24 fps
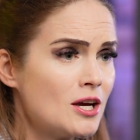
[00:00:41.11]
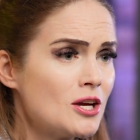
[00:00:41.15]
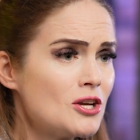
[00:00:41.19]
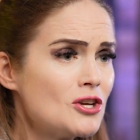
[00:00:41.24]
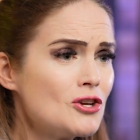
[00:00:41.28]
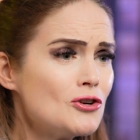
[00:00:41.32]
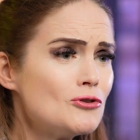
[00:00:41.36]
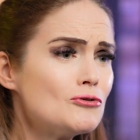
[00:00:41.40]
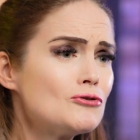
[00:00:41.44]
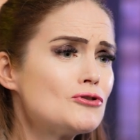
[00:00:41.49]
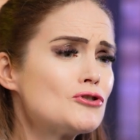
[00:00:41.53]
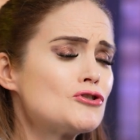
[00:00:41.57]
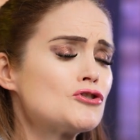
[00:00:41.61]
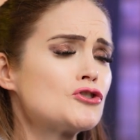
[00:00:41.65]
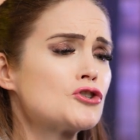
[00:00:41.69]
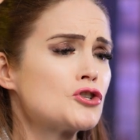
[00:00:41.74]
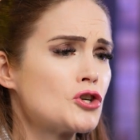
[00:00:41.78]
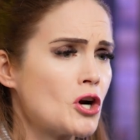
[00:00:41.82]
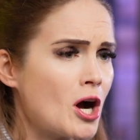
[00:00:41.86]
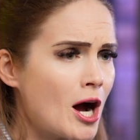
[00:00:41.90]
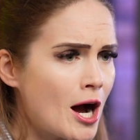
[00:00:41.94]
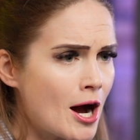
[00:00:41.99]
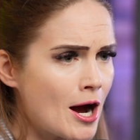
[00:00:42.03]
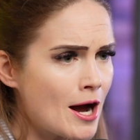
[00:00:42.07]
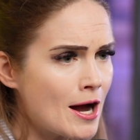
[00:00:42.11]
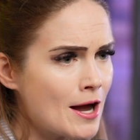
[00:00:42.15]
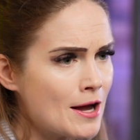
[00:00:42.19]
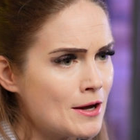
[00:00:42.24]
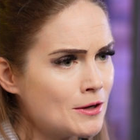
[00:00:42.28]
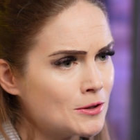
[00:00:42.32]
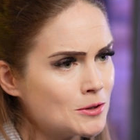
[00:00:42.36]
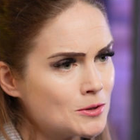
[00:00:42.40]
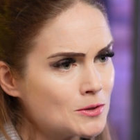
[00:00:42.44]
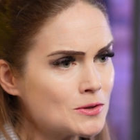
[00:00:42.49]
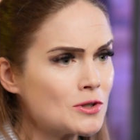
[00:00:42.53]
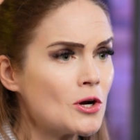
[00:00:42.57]
Use
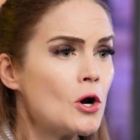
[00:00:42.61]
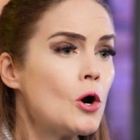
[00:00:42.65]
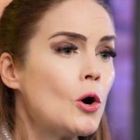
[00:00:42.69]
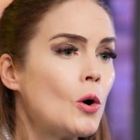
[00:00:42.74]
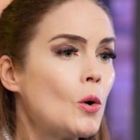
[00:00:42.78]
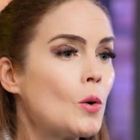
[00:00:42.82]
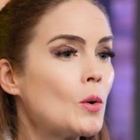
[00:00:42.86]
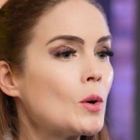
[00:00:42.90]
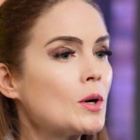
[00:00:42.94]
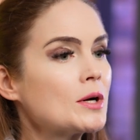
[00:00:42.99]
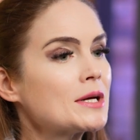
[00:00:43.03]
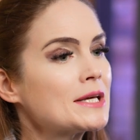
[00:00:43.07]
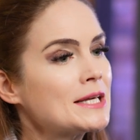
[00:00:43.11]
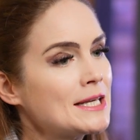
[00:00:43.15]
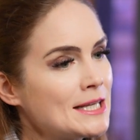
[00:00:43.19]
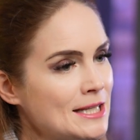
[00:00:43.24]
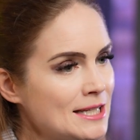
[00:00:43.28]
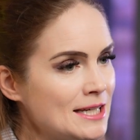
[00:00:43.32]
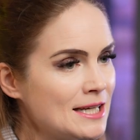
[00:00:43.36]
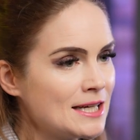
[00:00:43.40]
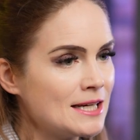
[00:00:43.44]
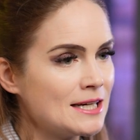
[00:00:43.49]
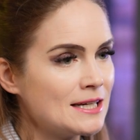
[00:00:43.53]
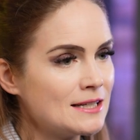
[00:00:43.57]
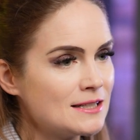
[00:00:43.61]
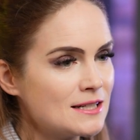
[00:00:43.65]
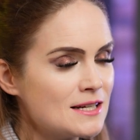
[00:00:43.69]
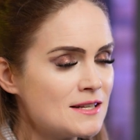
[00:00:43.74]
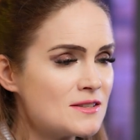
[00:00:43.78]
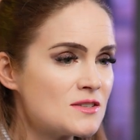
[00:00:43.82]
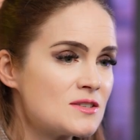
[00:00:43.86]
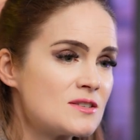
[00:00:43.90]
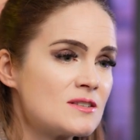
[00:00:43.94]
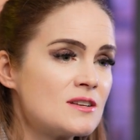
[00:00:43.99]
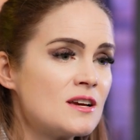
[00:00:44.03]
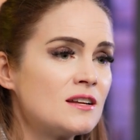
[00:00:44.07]
child or kid
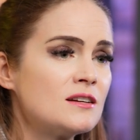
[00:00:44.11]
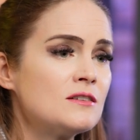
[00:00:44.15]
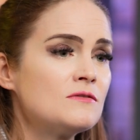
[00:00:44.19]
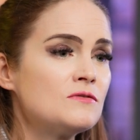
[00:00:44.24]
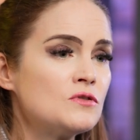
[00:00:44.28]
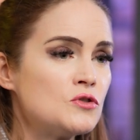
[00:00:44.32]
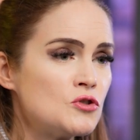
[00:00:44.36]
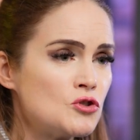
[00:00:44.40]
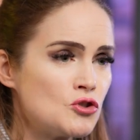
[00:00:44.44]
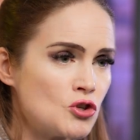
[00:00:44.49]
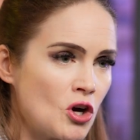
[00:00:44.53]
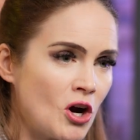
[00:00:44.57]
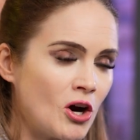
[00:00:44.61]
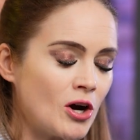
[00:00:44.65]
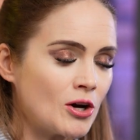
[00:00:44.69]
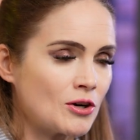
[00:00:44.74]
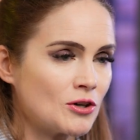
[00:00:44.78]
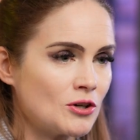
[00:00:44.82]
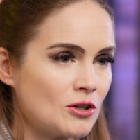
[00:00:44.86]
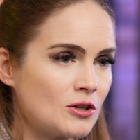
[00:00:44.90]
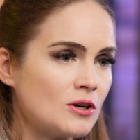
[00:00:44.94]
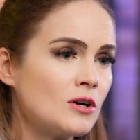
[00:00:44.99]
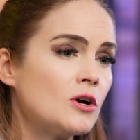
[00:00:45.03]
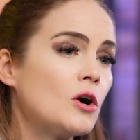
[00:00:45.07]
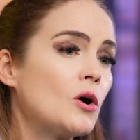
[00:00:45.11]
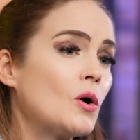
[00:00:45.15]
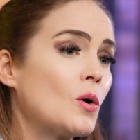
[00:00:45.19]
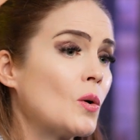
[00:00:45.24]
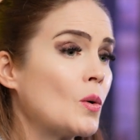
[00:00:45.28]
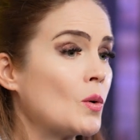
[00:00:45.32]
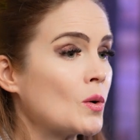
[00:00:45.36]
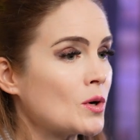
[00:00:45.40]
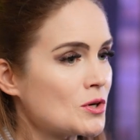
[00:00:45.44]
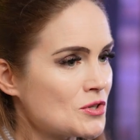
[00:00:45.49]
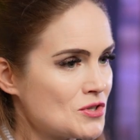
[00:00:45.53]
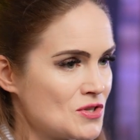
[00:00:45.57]
instead of daughter
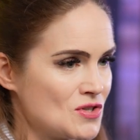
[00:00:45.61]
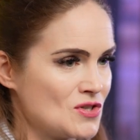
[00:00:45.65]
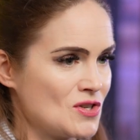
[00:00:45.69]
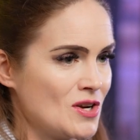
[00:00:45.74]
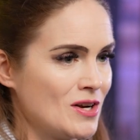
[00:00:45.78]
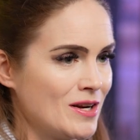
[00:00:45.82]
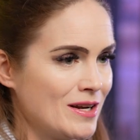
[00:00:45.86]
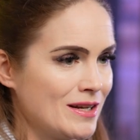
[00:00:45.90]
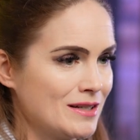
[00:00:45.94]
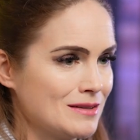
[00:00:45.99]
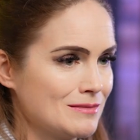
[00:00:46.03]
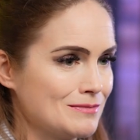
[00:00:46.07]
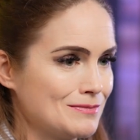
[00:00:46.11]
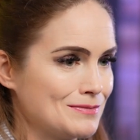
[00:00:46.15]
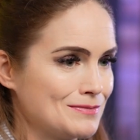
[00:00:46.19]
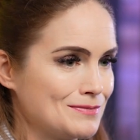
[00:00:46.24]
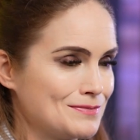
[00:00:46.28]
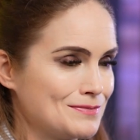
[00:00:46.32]
or son.